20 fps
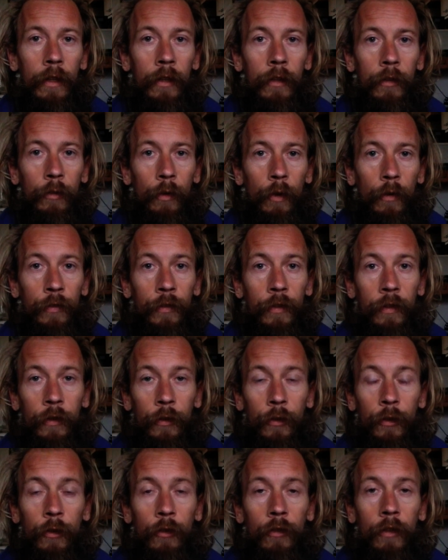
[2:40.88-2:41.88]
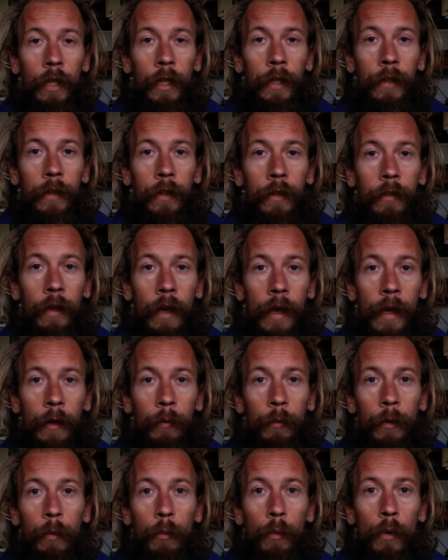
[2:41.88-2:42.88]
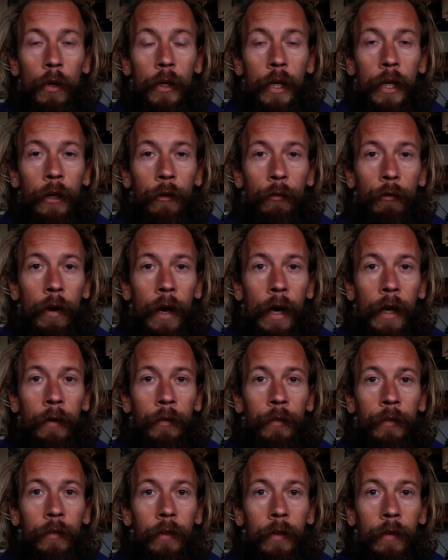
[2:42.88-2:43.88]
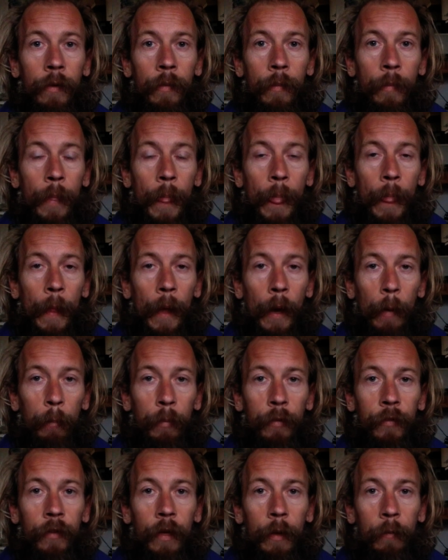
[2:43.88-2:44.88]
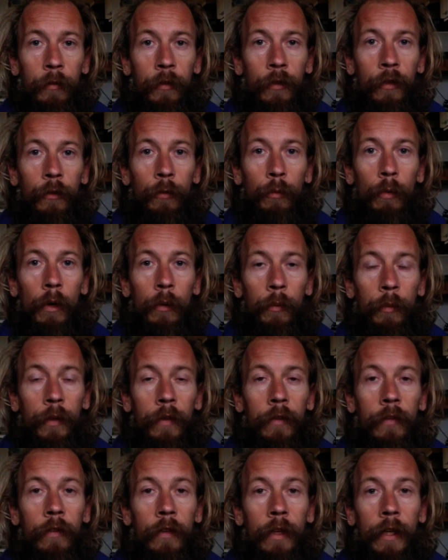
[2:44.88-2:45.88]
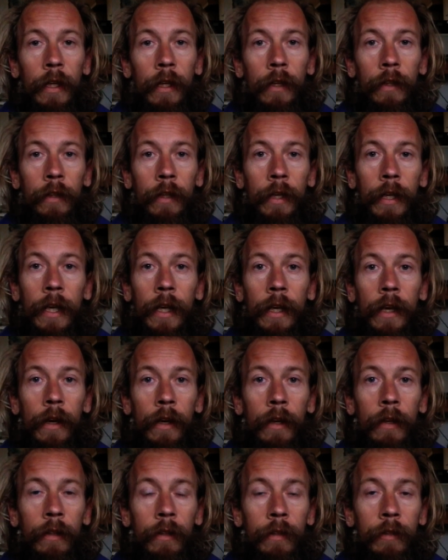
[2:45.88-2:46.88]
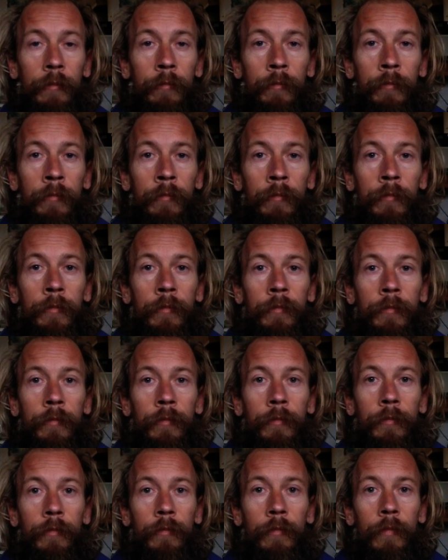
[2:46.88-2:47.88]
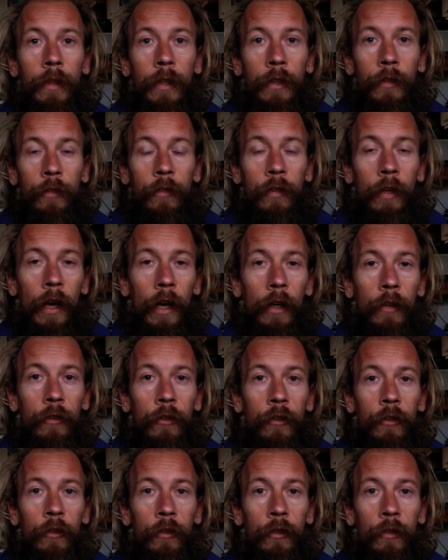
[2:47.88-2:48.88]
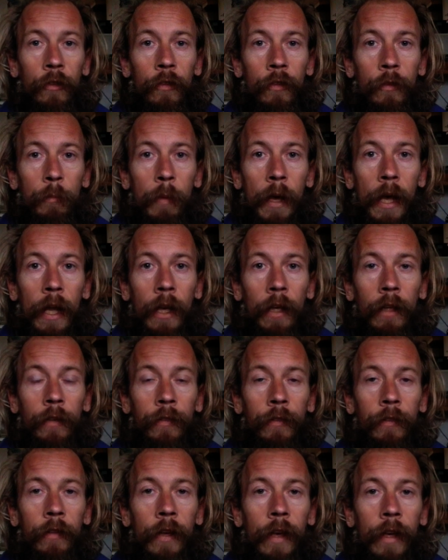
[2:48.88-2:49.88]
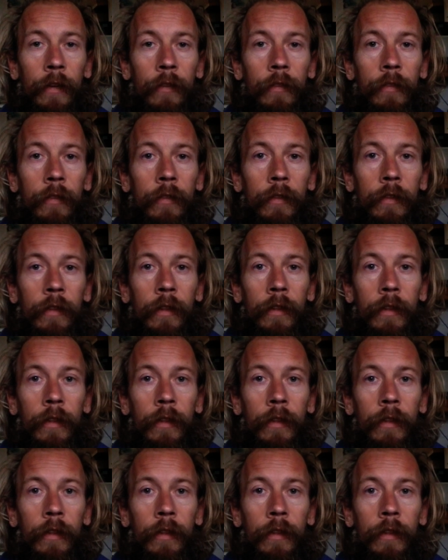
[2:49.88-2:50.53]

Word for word: So obviously, usually in the day we're walking around. Our perception is what we see and hear, and touch and smell and taste.